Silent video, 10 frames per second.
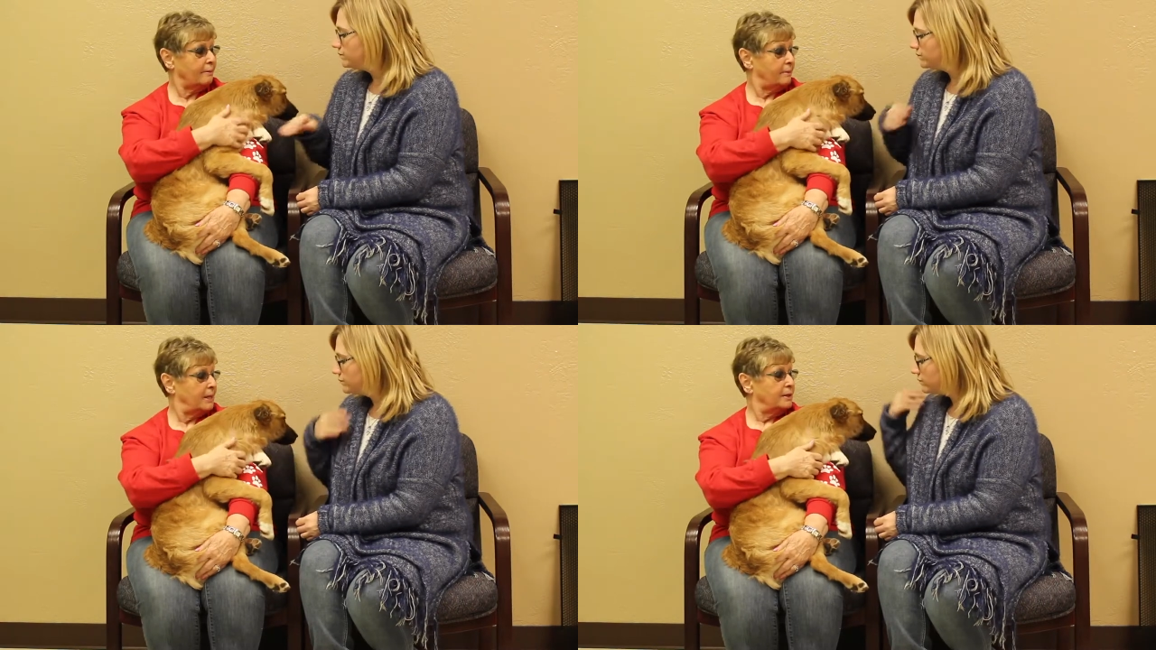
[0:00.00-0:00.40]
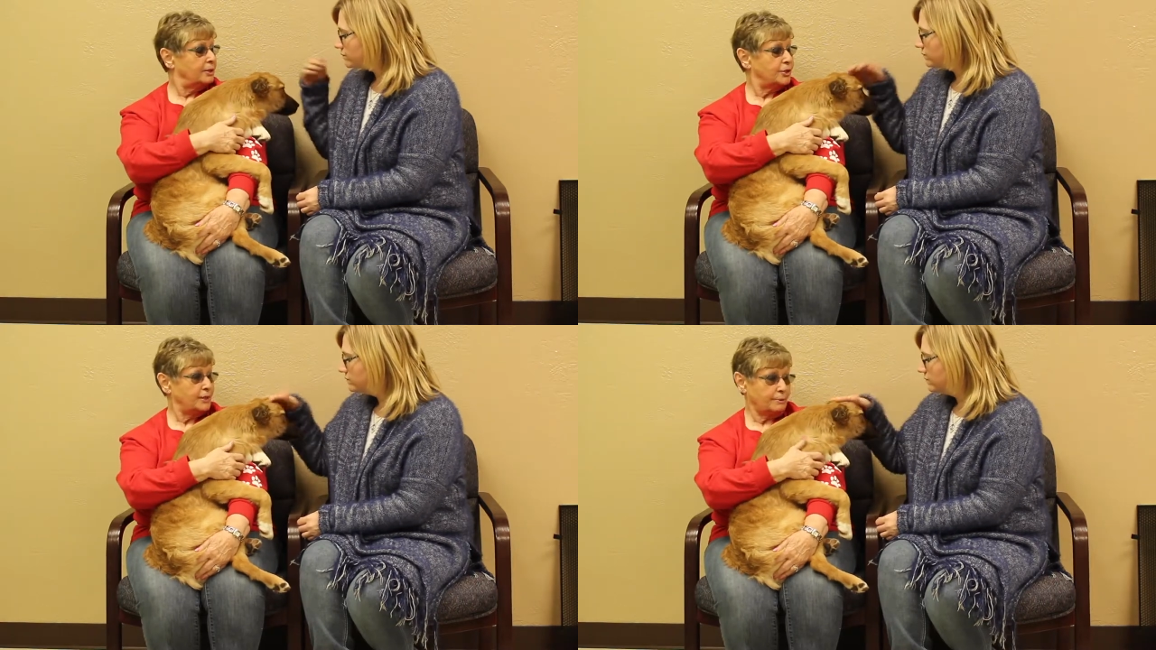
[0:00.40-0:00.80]
Speaker 1: them.
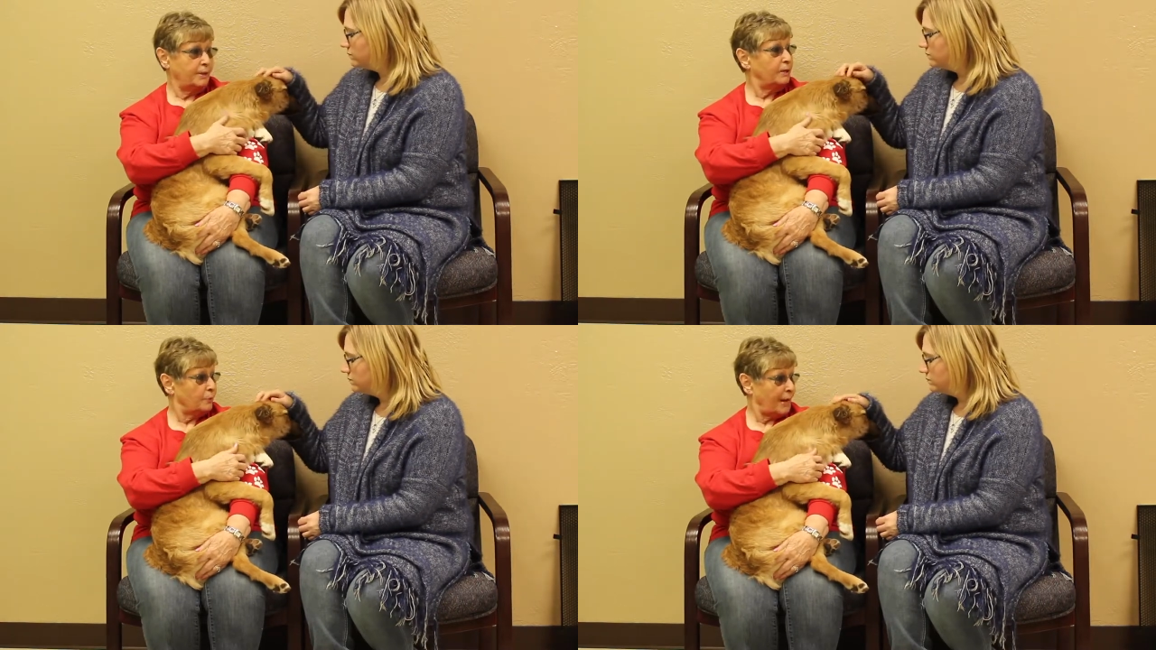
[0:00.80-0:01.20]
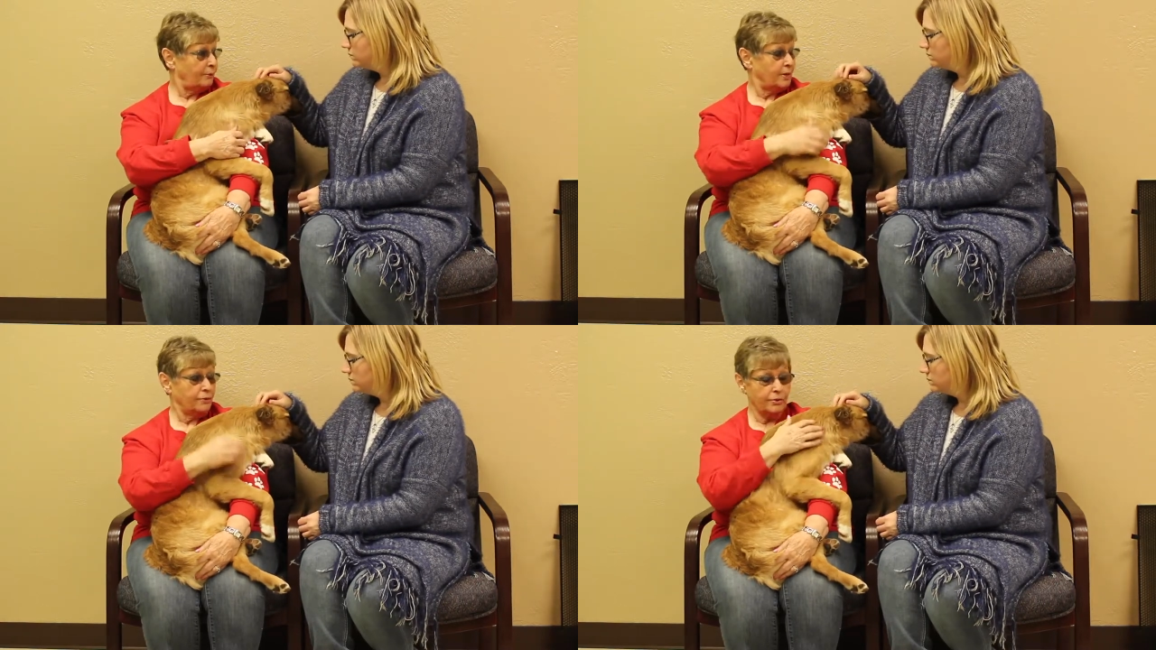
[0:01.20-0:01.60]
She's been around
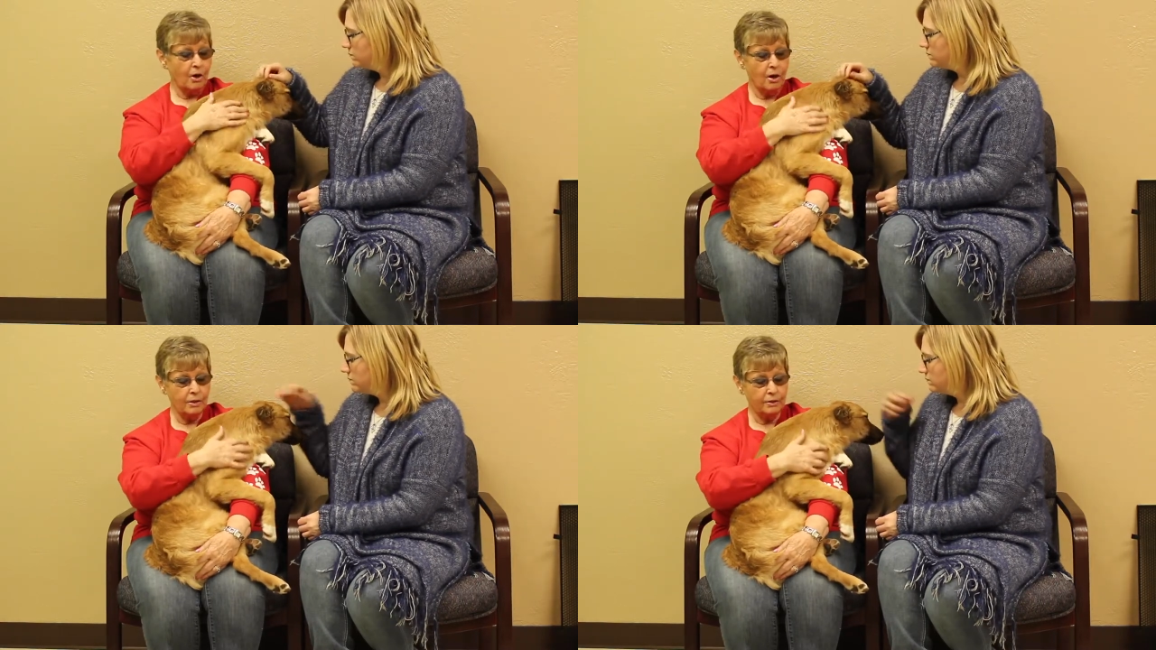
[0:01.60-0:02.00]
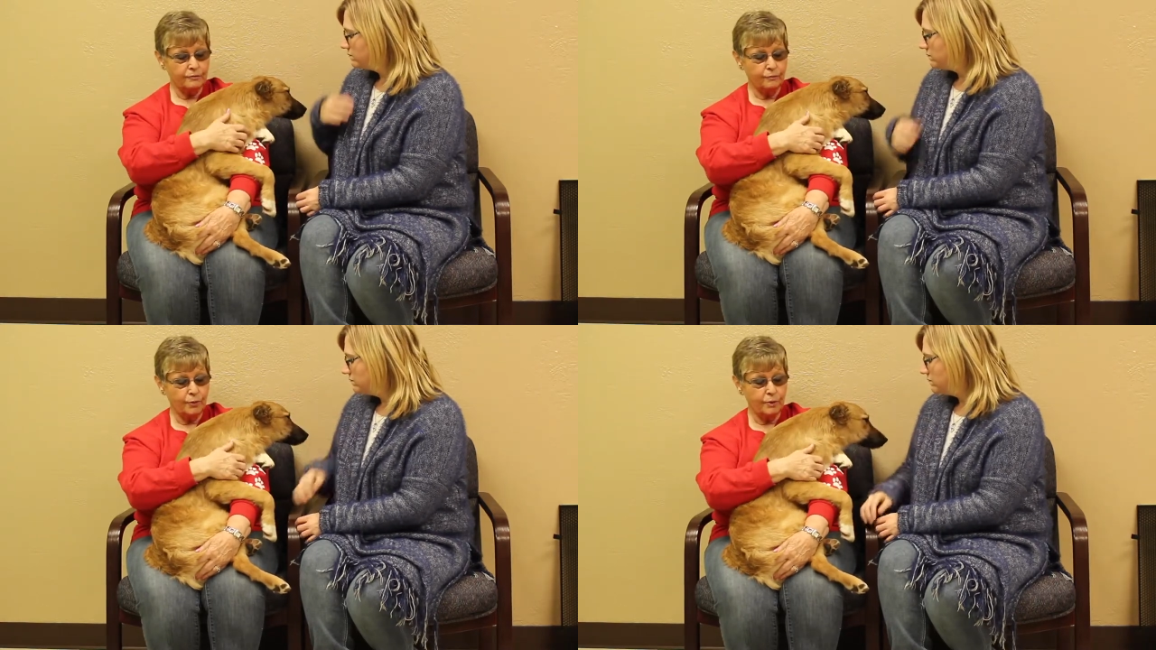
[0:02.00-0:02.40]
other dogs
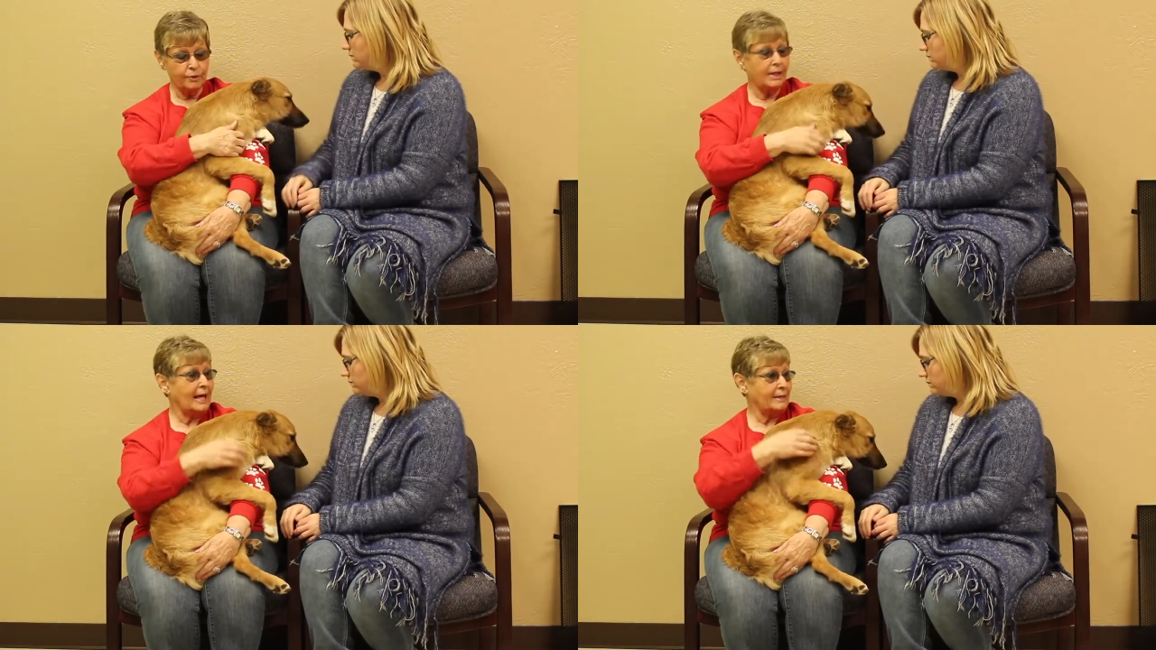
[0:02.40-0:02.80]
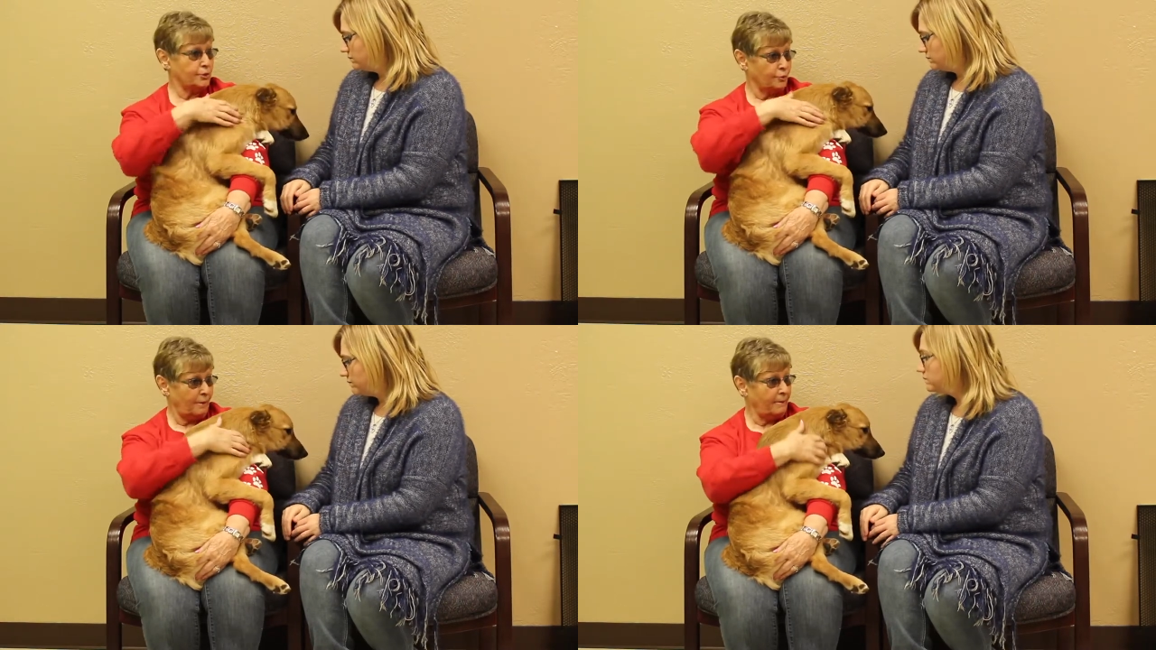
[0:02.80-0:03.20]
for the last
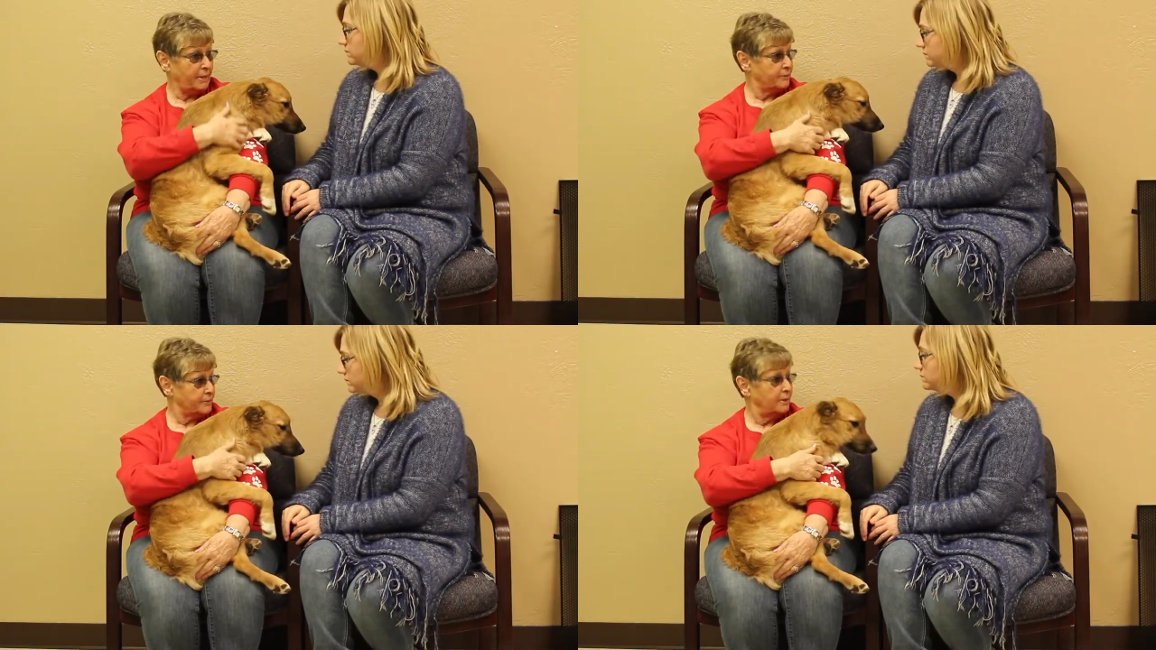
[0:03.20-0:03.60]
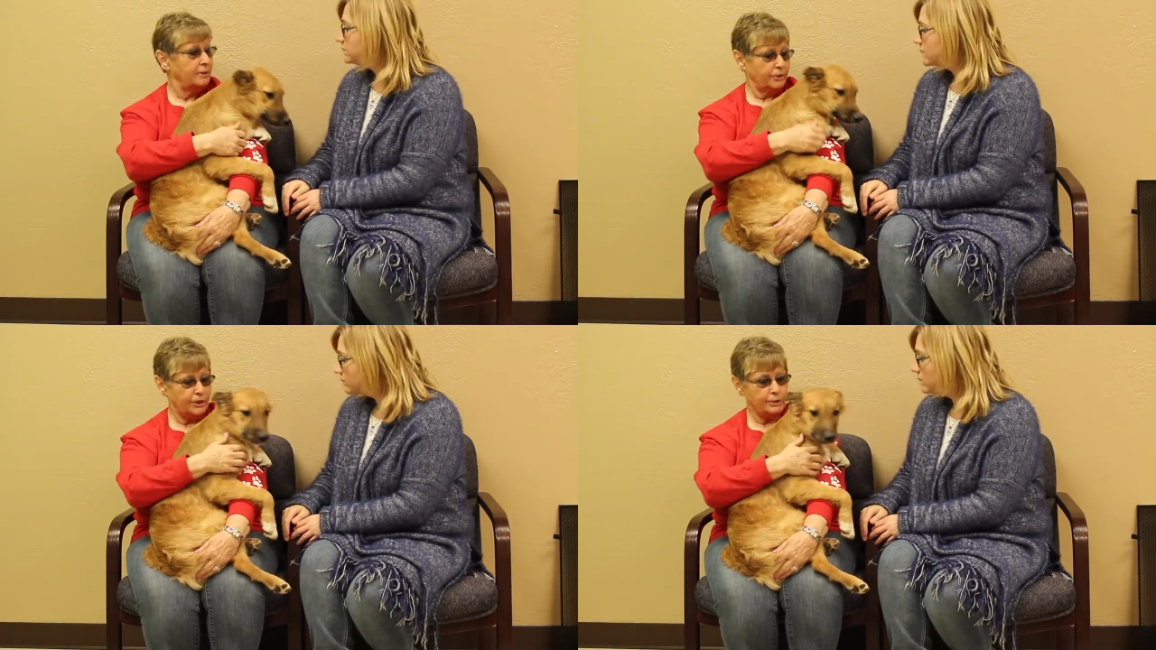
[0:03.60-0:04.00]
3 months.
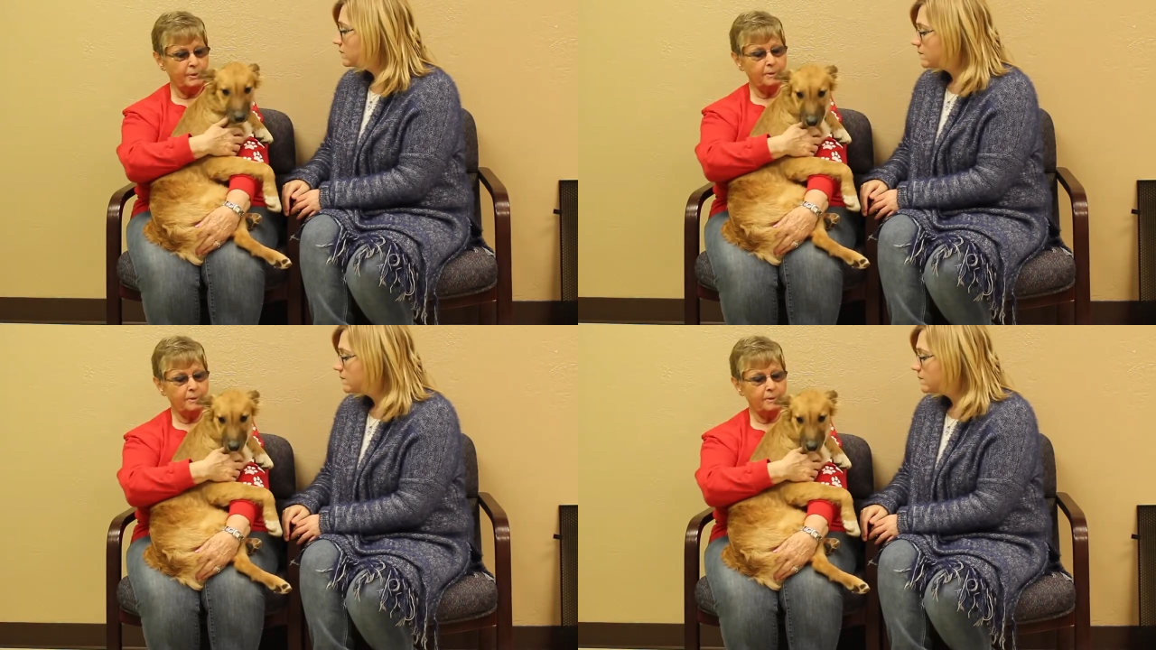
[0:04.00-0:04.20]
She's